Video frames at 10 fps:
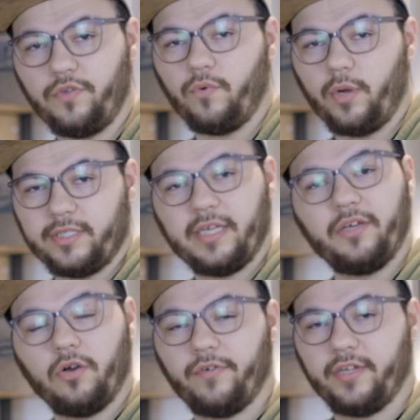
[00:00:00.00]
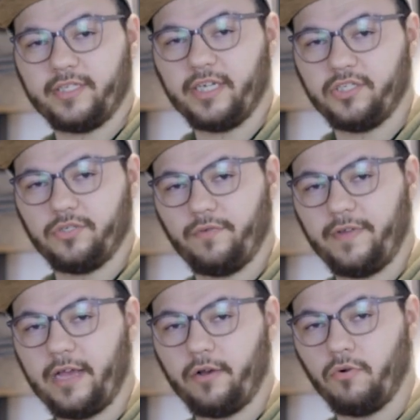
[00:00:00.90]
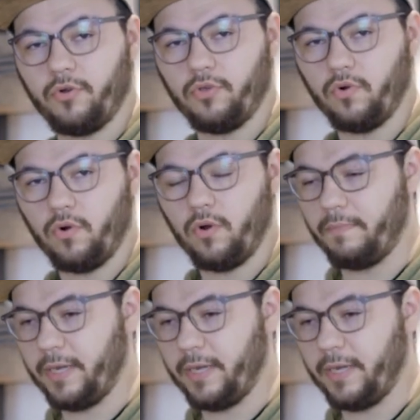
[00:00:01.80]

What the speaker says: you've worked out the orientation of how your